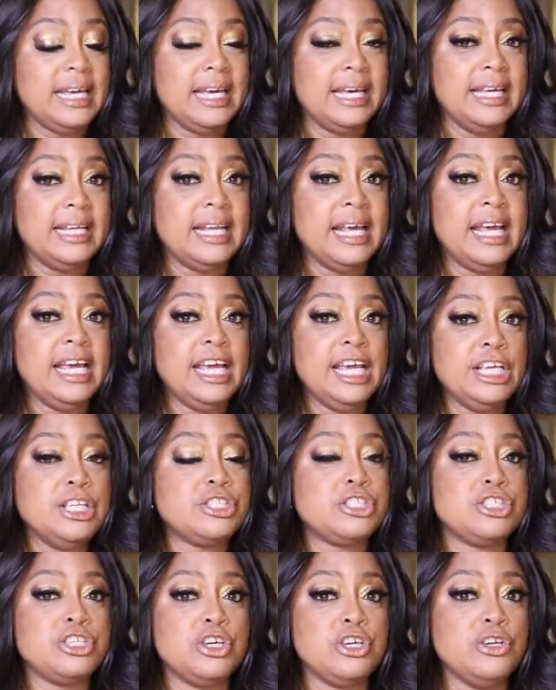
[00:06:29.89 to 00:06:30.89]
it
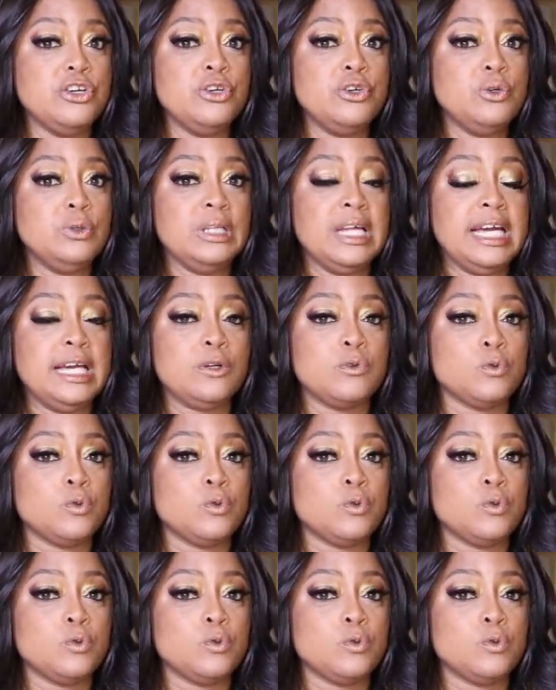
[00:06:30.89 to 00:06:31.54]
is you, like,